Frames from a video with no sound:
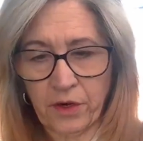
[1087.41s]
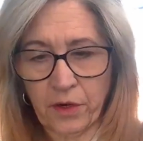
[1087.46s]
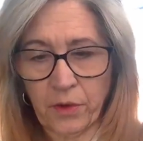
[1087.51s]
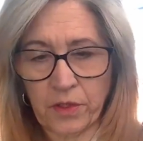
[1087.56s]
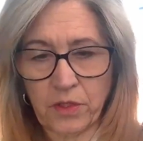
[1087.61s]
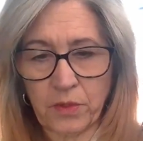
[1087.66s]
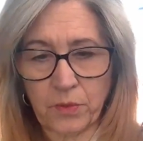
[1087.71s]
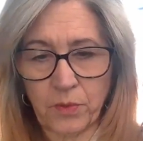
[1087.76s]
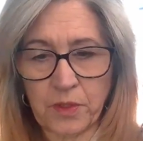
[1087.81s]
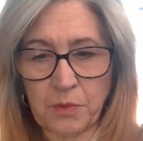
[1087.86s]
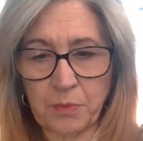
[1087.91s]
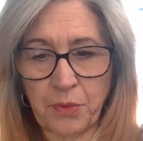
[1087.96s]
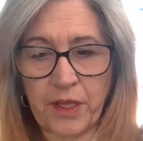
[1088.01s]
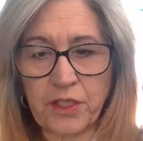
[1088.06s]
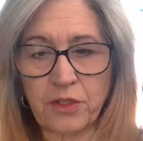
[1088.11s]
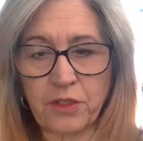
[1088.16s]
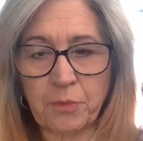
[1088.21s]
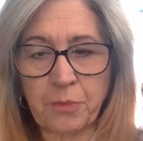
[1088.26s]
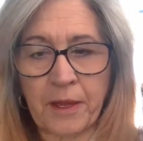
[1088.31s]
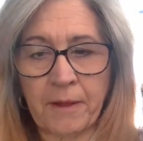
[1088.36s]
you're going towards
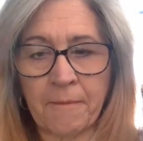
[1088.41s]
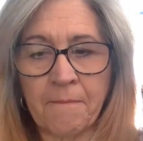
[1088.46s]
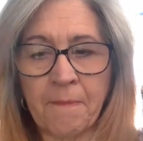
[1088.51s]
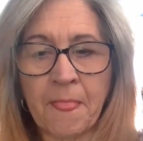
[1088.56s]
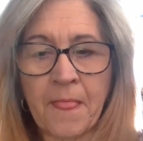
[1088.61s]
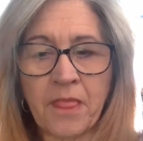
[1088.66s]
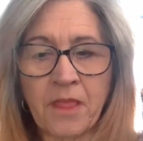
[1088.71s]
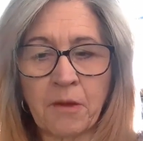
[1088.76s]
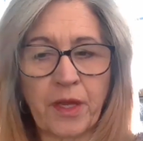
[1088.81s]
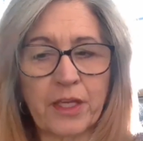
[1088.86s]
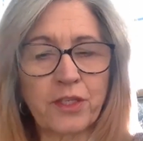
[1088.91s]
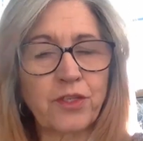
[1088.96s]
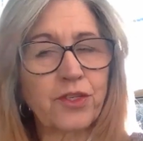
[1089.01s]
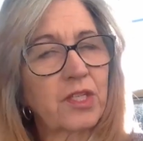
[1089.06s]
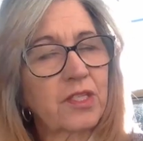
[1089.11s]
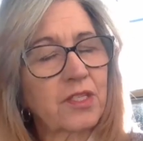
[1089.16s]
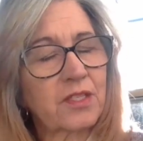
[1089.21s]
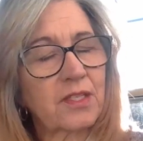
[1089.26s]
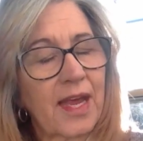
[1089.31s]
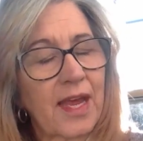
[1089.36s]
pleasure, but the
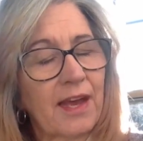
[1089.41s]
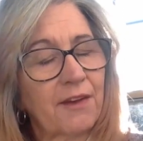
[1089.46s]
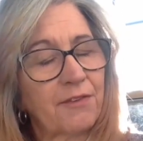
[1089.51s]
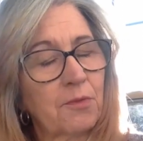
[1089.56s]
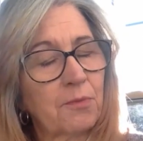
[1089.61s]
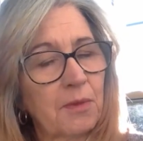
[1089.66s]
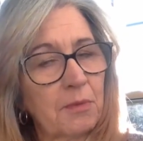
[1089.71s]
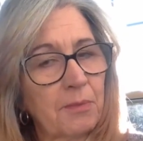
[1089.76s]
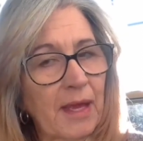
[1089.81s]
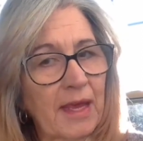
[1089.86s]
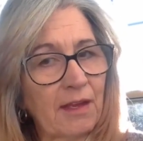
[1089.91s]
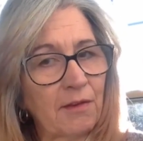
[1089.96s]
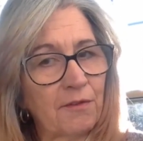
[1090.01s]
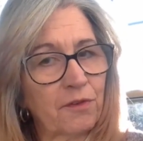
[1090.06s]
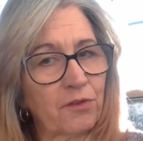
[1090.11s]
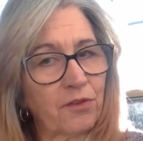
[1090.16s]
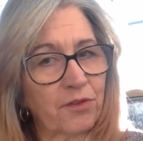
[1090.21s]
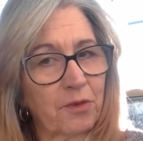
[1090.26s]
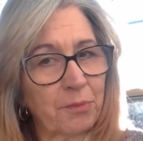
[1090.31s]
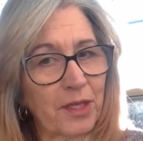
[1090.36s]
pleasure doesn't have to be
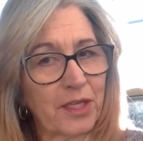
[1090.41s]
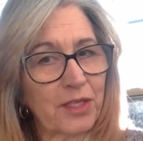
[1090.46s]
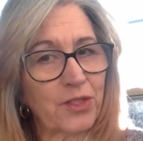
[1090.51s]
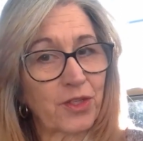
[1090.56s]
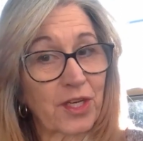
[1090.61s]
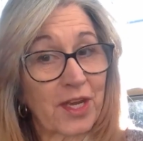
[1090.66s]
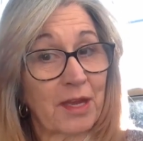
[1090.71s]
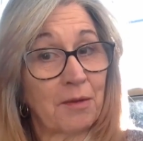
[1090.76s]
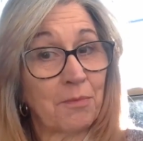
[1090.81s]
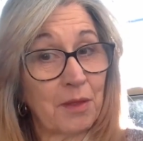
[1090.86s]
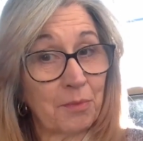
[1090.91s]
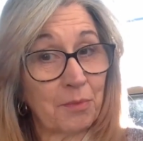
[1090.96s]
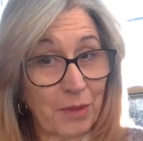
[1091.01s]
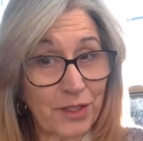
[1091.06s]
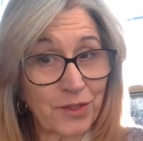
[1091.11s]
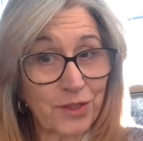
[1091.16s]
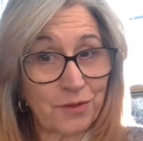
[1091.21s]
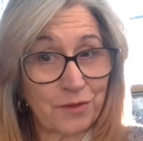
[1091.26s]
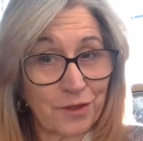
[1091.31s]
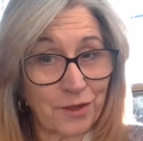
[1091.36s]
painful. The pleasure can be
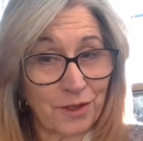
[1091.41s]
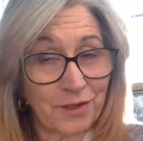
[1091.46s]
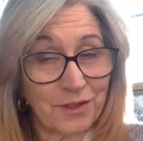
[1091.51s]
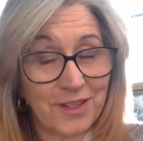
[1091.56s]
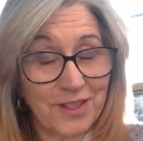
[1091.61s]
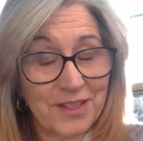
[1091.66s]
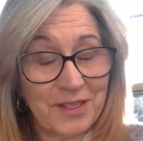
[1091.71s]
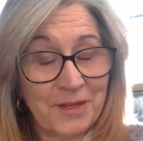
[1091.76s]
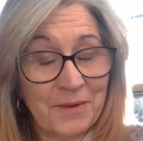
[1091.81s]
pleasureful.